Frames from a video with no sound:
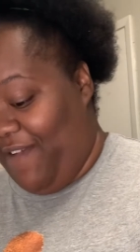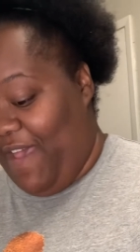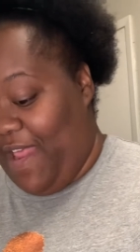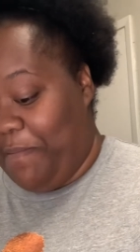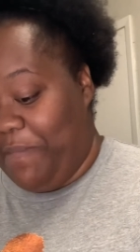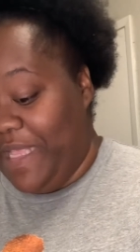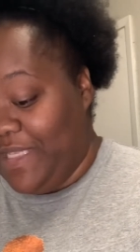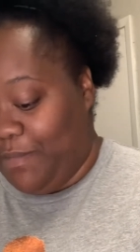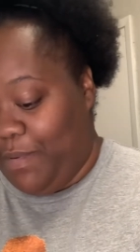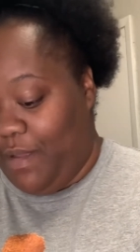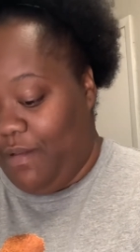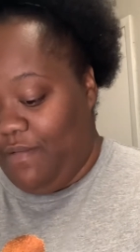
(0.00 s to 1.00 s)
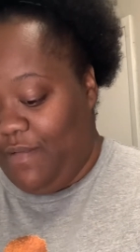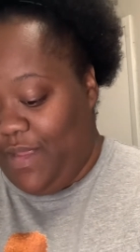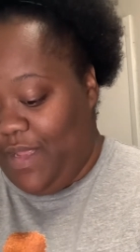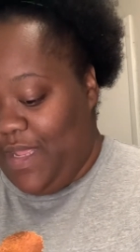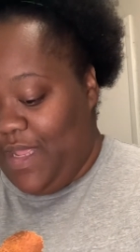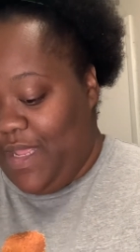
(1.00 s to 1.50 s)
I don't know. It's just a
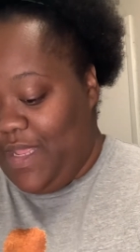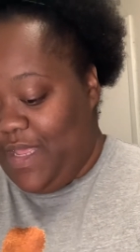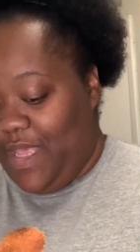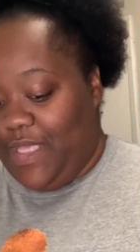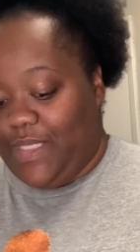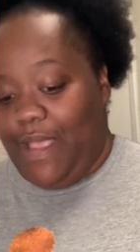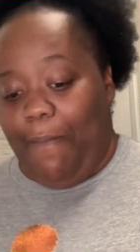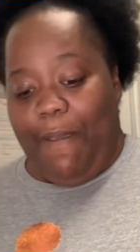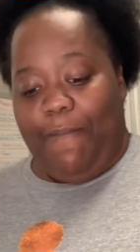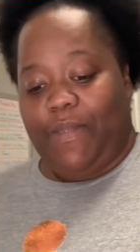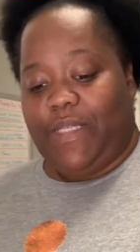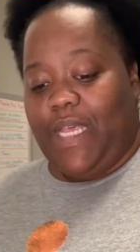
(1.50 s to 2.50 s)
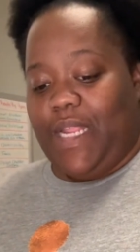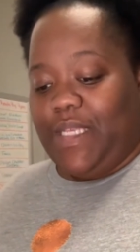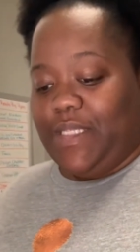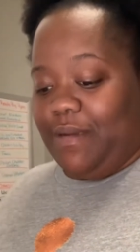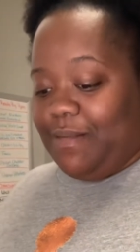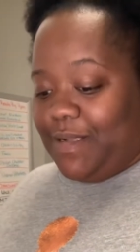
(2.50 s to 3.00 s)
mess. Maybe just in my head. I
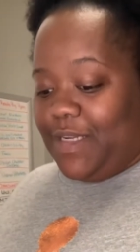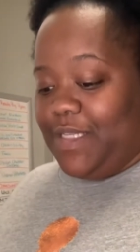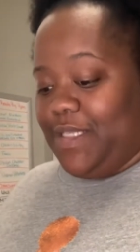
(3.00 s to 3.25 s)
don't know.